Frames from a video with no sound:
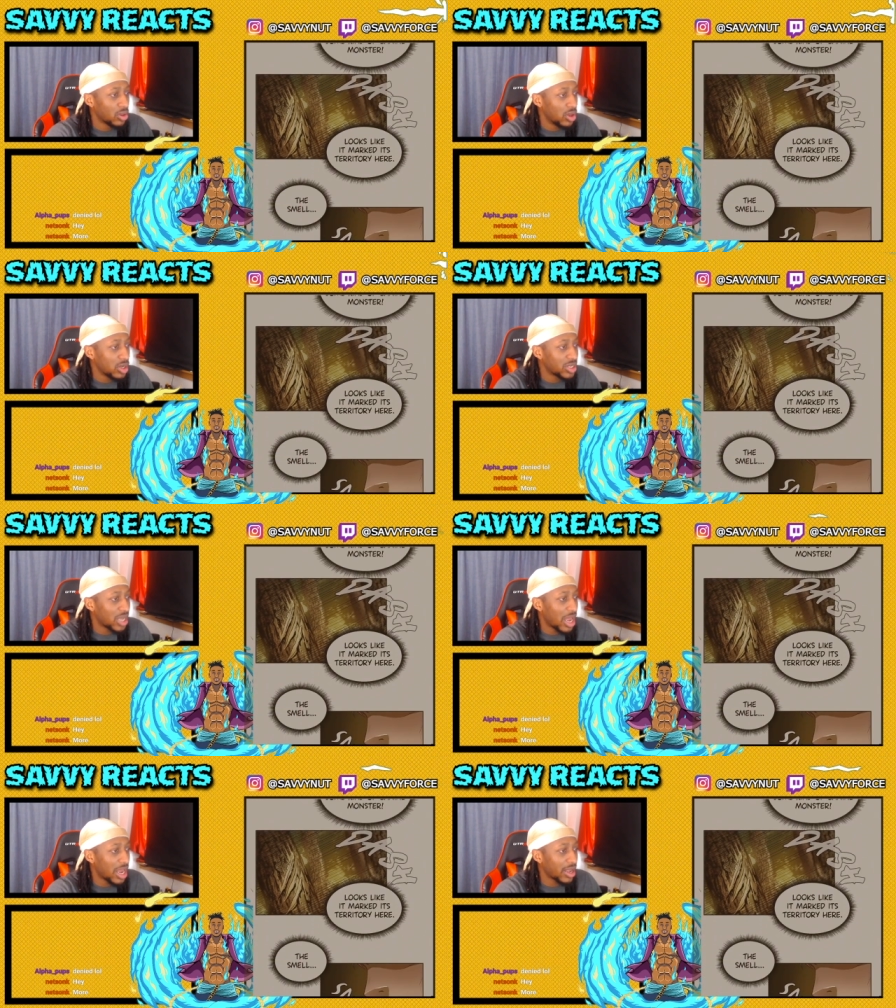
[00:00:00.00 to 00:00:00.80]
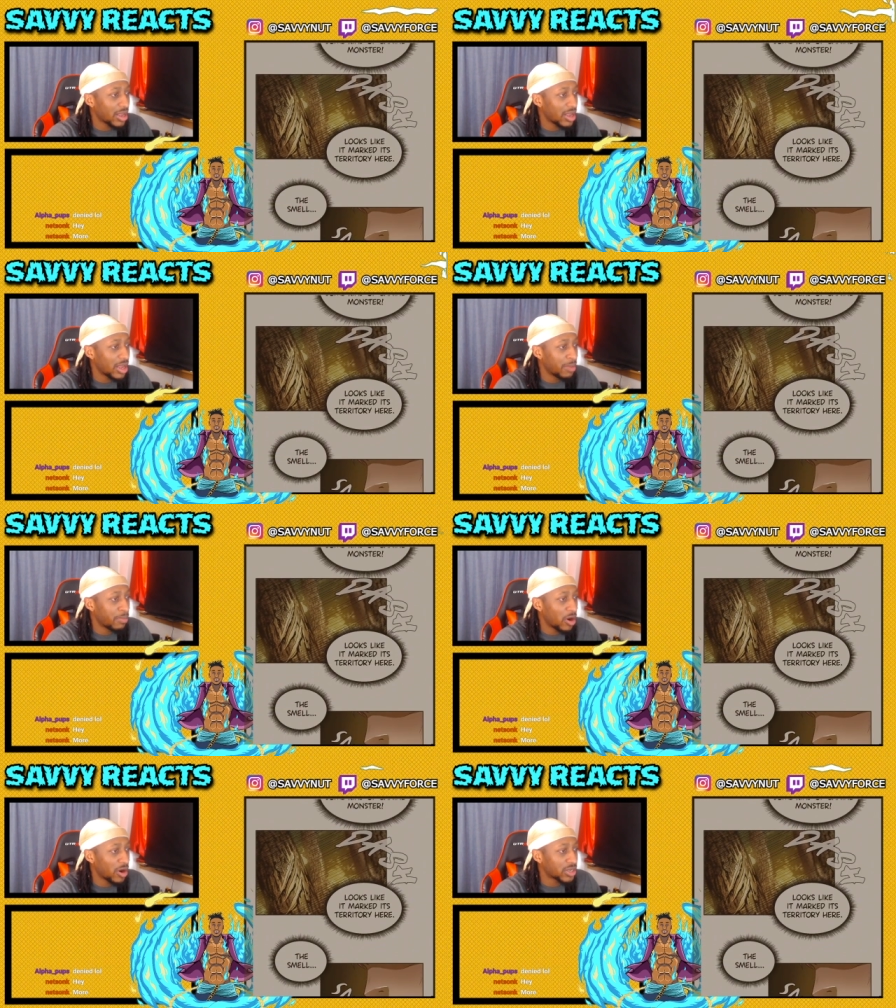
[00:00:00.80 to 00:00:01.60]
Looks like it
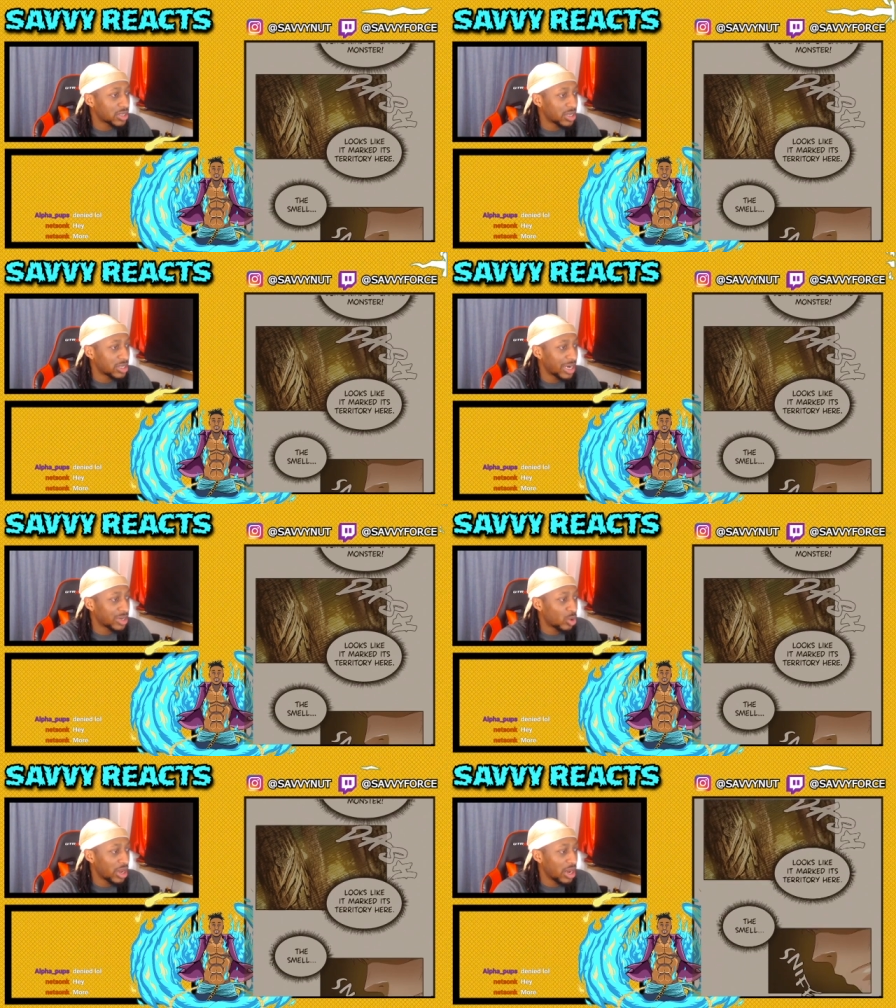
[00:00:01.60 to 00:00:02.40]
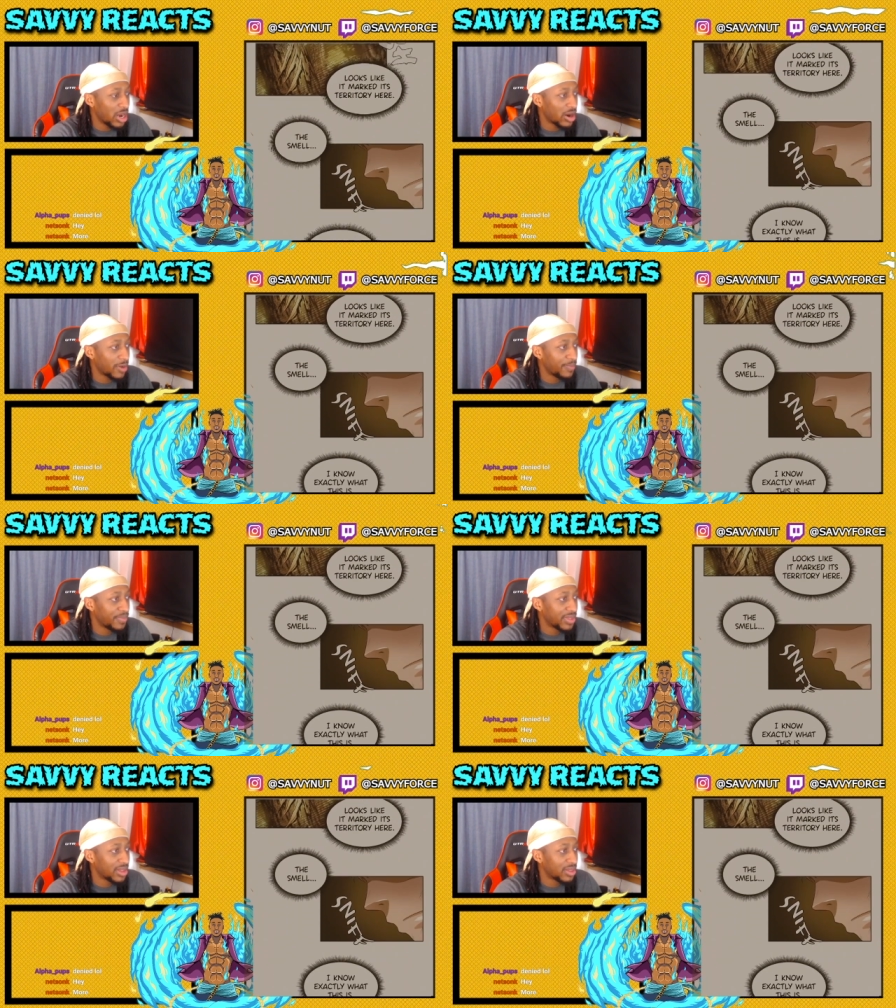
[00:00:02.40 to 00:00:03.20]
marks their territory here.
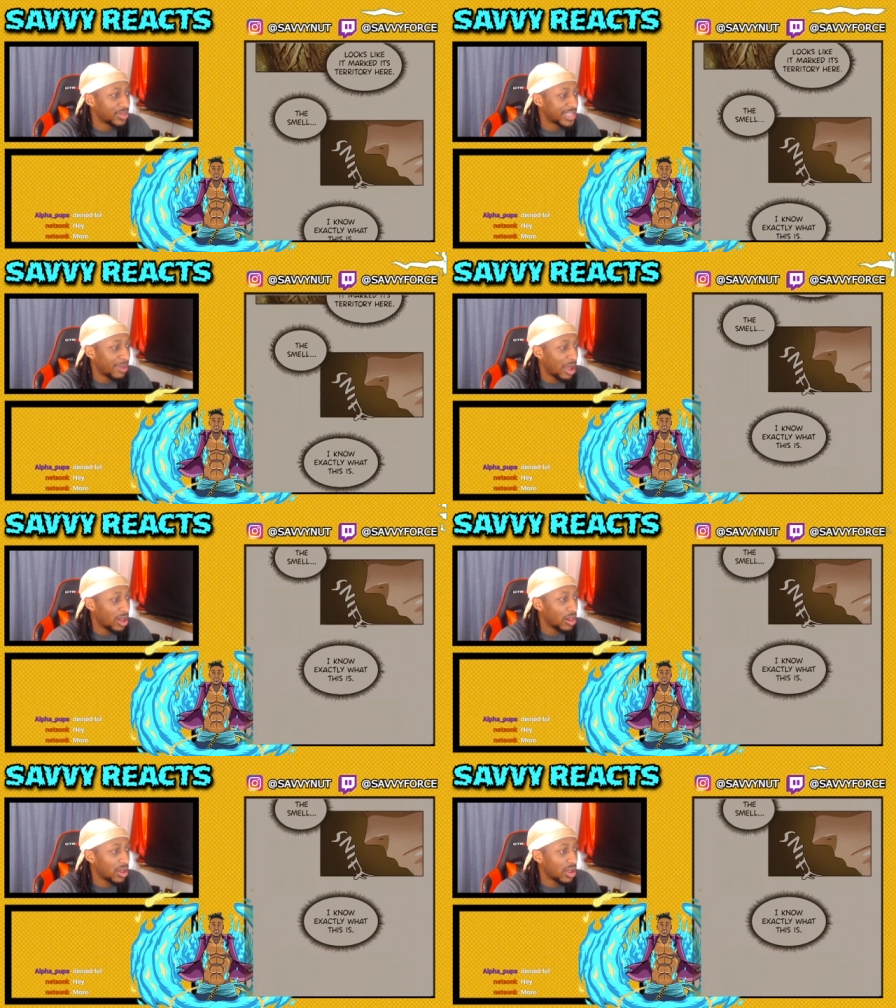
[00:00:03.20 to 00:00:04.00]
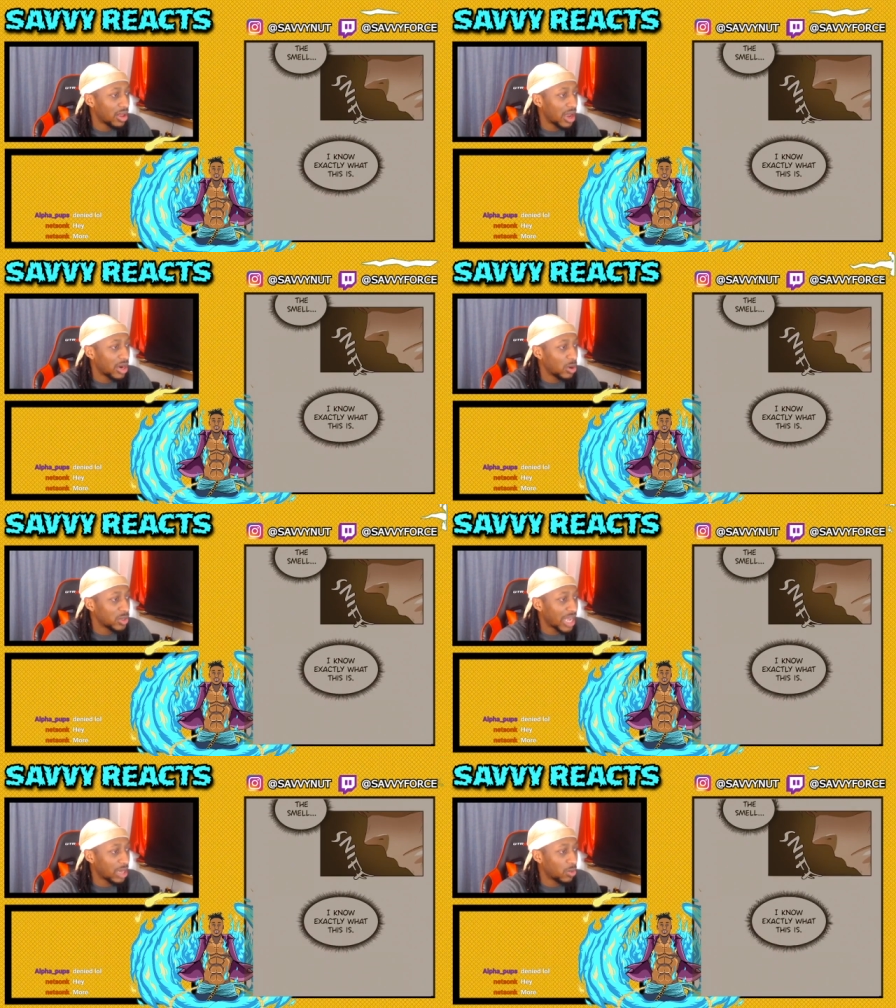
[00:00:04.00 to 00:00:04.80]
The smell. I know
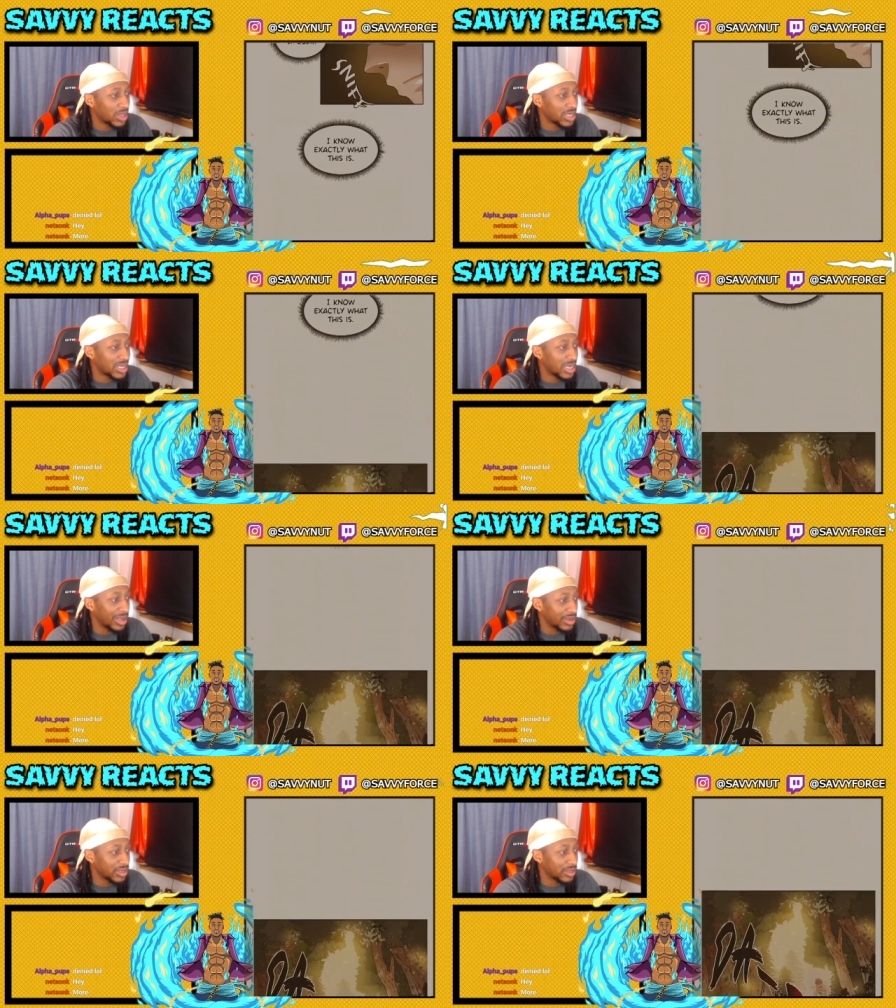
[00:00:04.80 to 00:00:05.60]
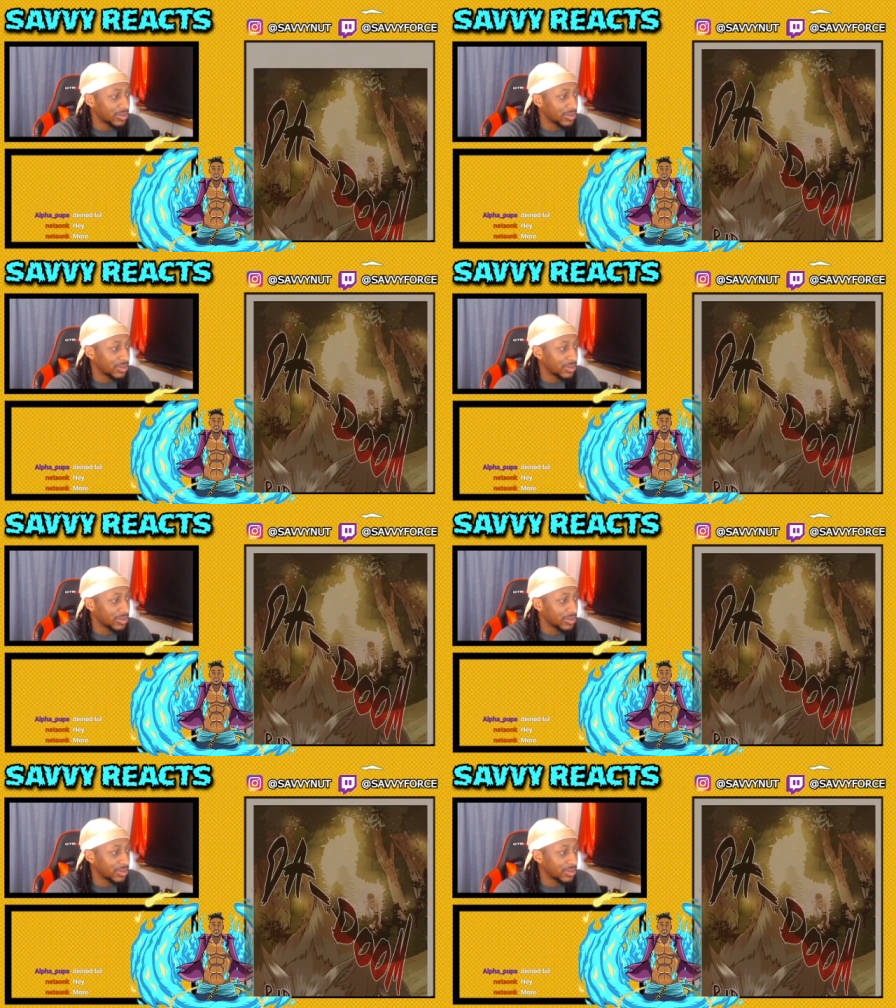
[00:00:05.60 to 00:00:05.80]
exactly what this is.